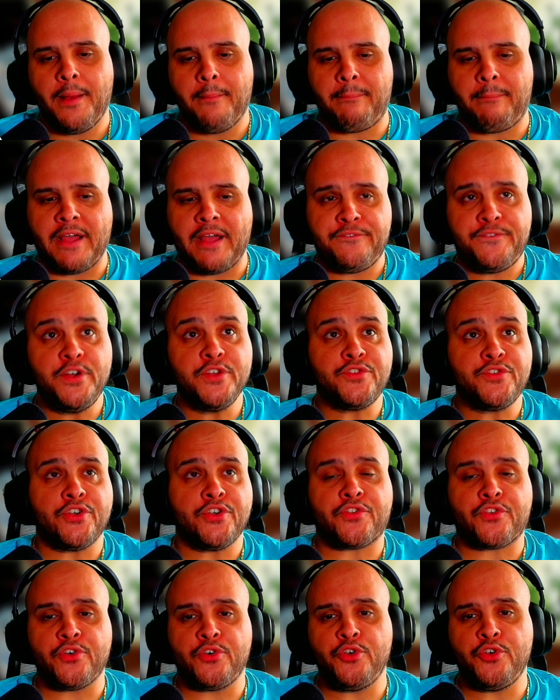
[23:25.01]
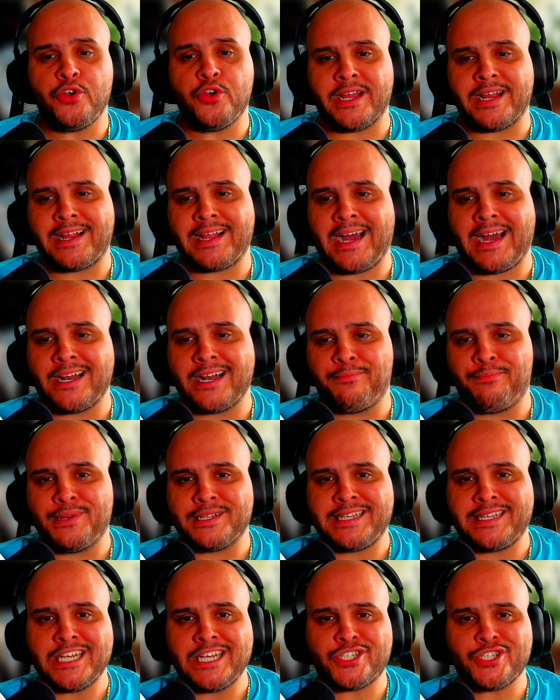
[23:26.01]
By filtering through, you can kind of
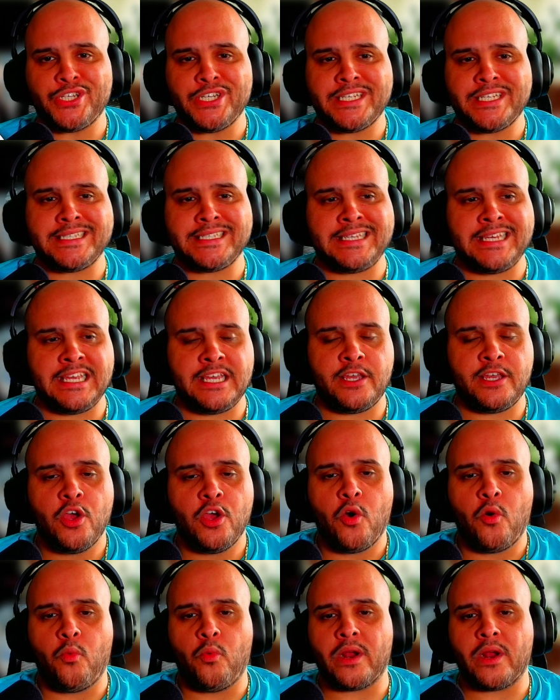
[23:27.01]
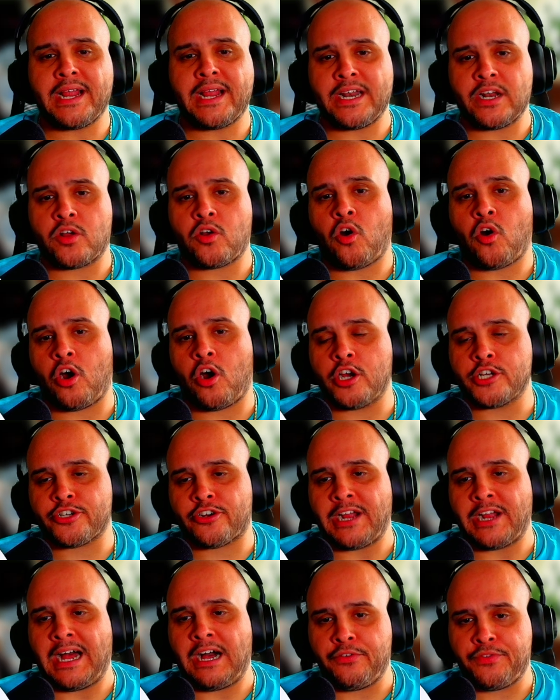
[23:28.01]
potentially see what kind of cards
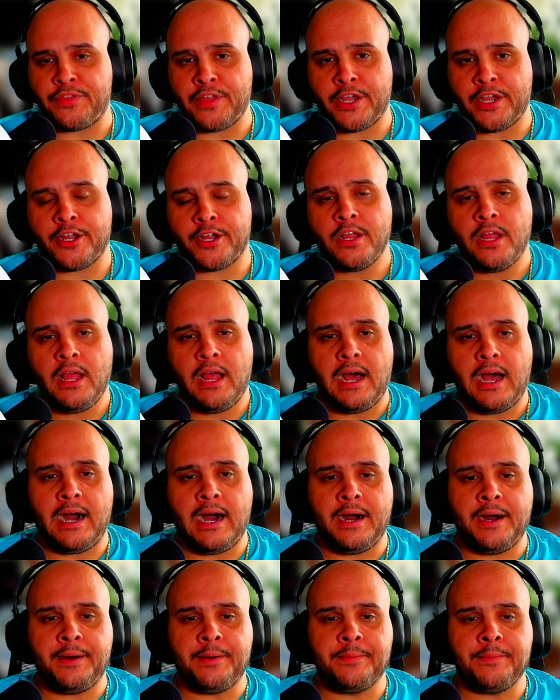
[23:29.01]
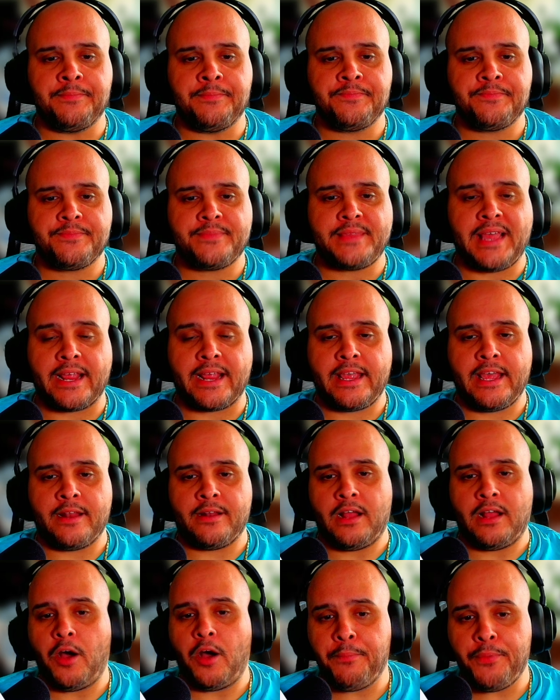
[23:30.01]
are out there that can
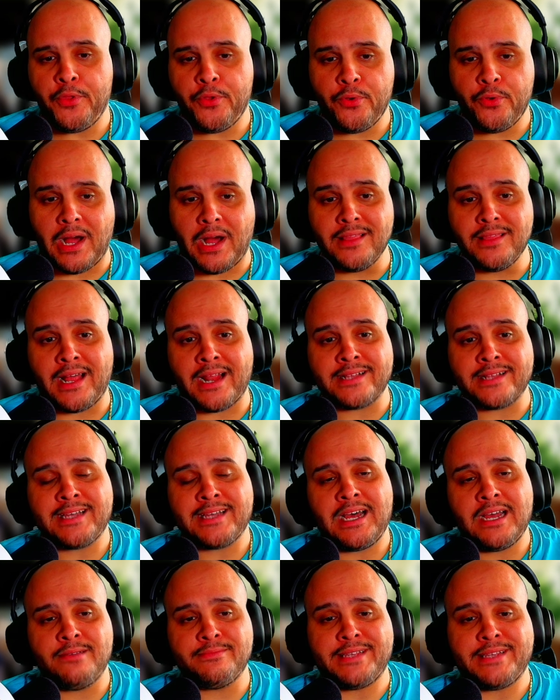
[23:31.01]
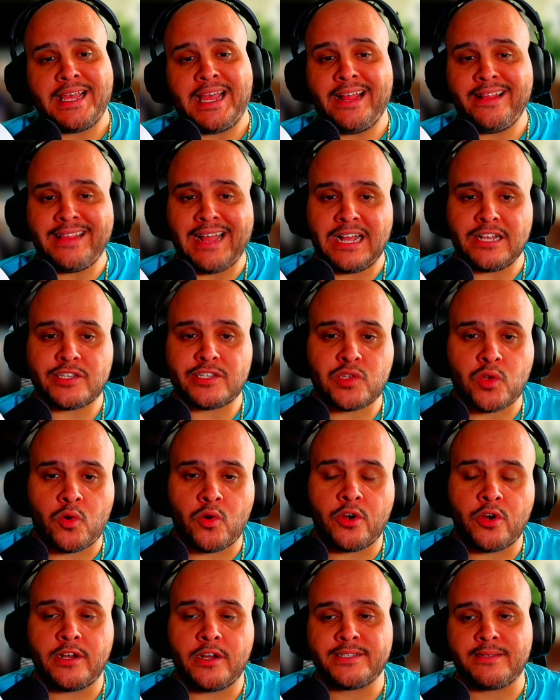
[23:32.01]
help you. A lot of times in that
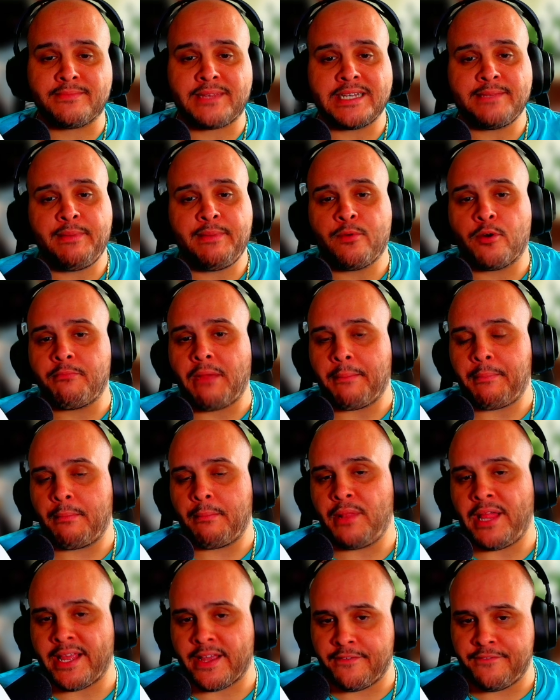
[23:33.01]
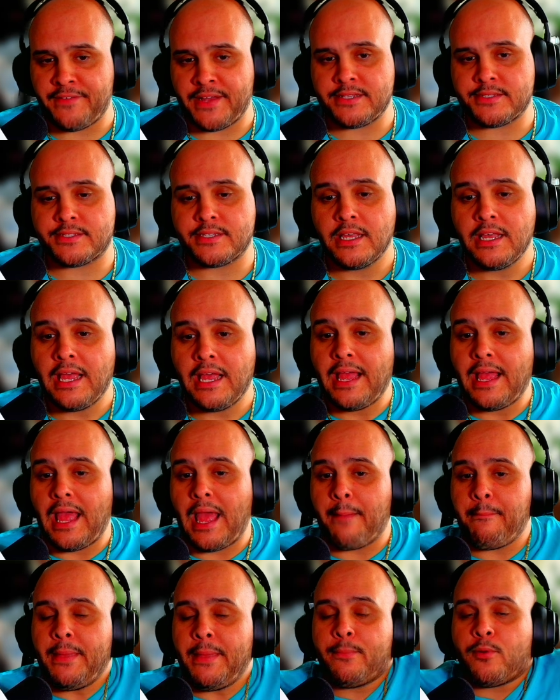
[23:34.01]
store, sometimes people might be playing events
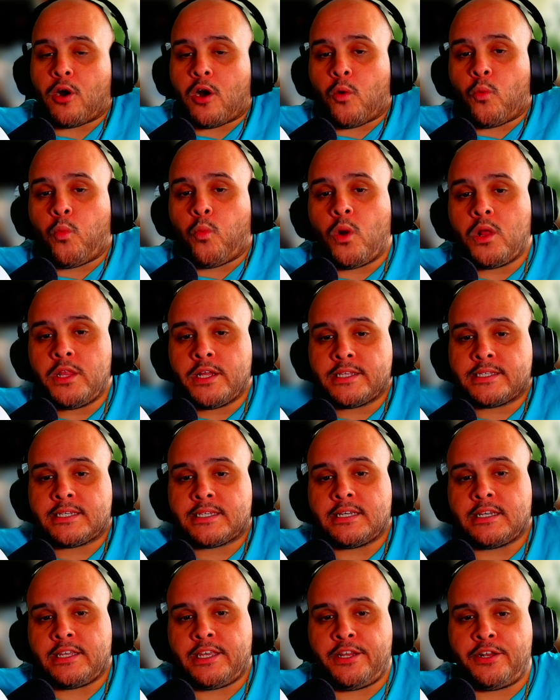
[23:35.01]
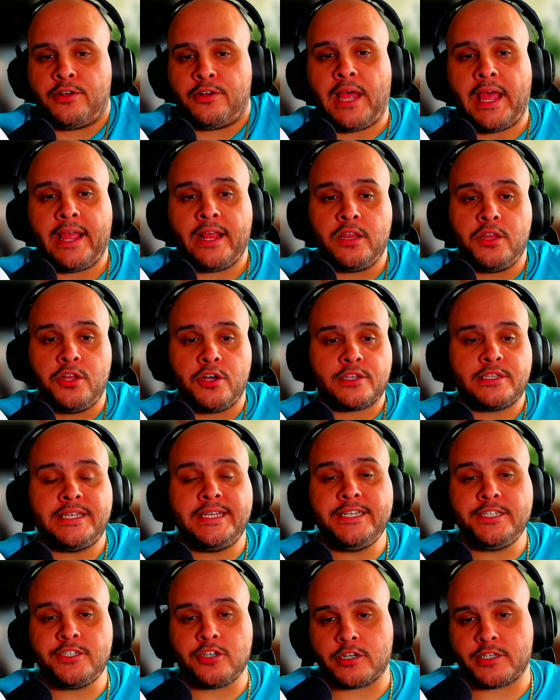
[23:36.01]
and people are willing to, hey, look,
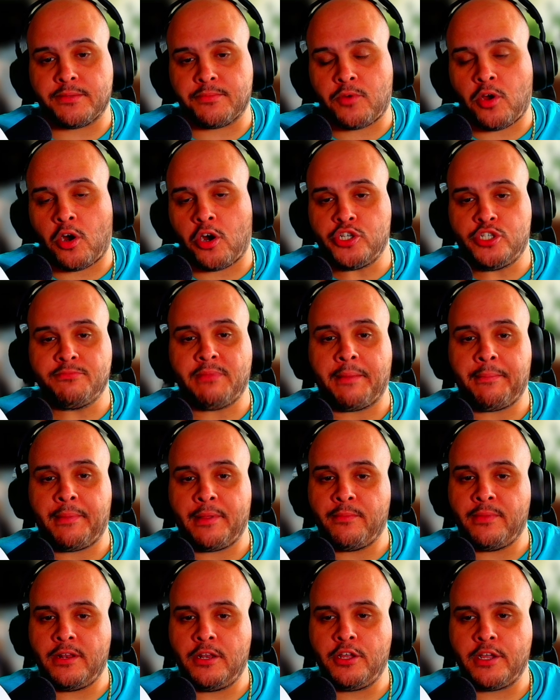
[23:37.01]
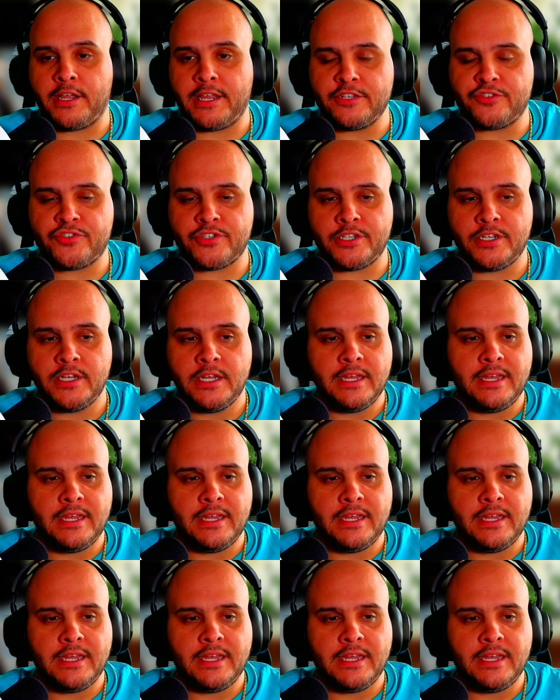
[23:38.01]
these are some cards you might be looking to,